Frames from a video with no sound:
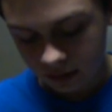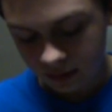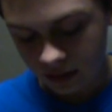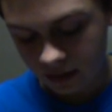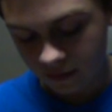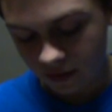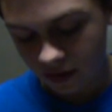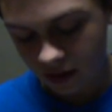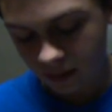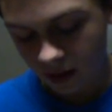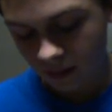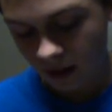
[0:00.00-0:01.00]
Didn't even think
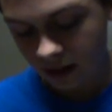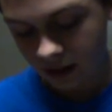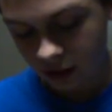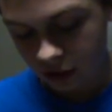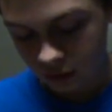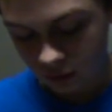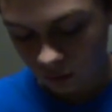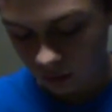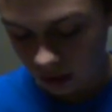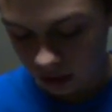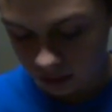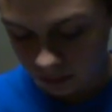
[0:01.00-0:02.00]
about buying a used
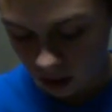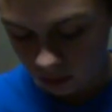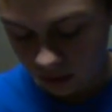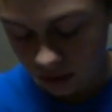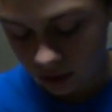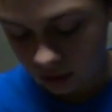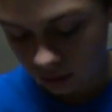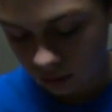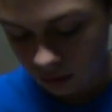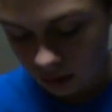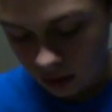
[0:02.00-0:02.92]
one. I just bought one new.